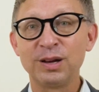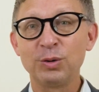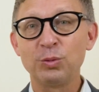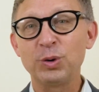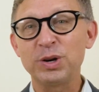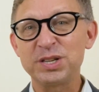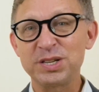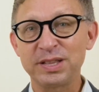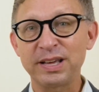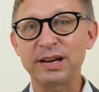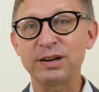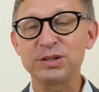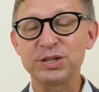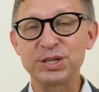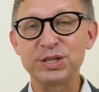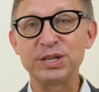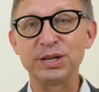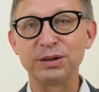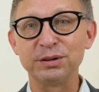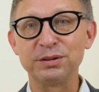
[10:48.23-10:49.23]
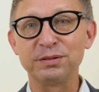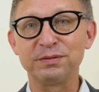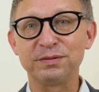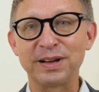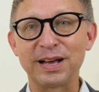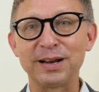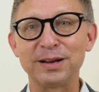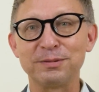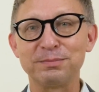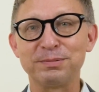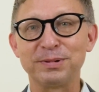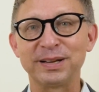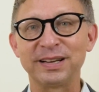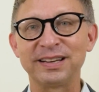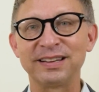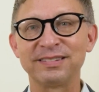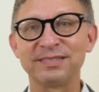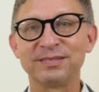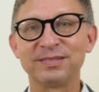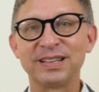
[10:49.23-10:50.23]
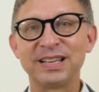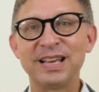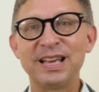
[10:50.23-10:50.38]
which they are still developing.